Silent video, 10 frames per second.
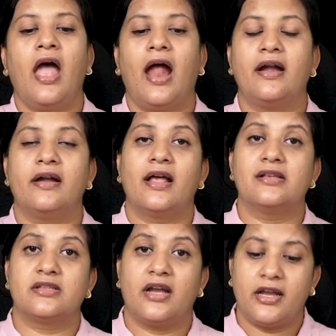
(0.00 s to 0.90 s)
and it
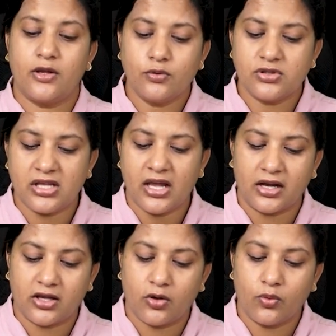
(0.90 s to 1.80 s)
has reduced the
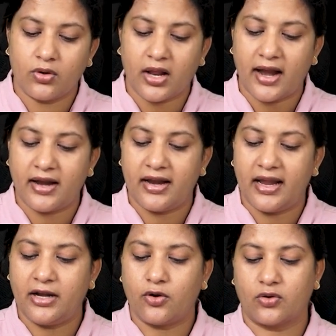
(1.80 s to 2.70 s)
acute and
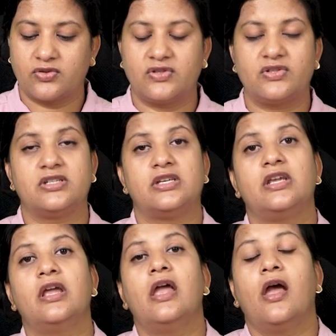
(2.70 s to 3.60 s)
late toxicity,